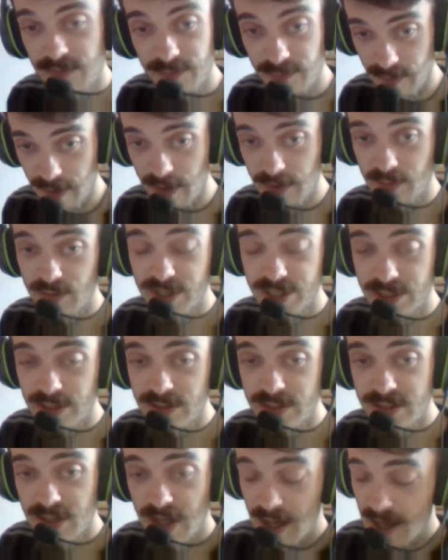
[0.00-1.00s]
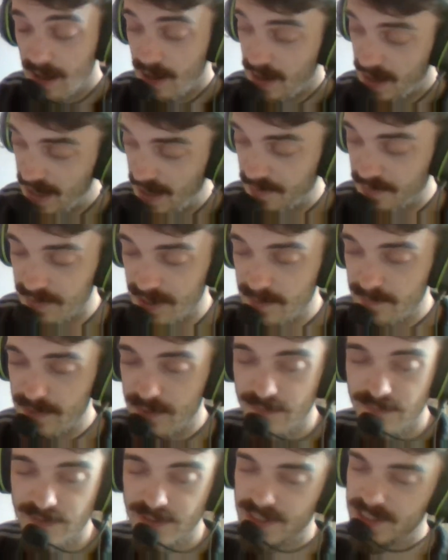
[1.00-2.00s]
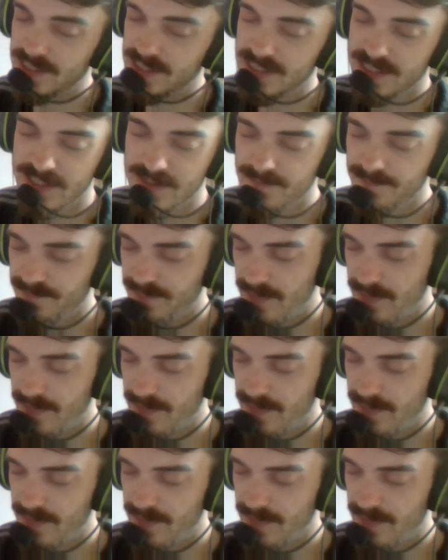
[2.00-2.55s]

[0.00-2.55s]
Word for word: further issues. Anthony Milford is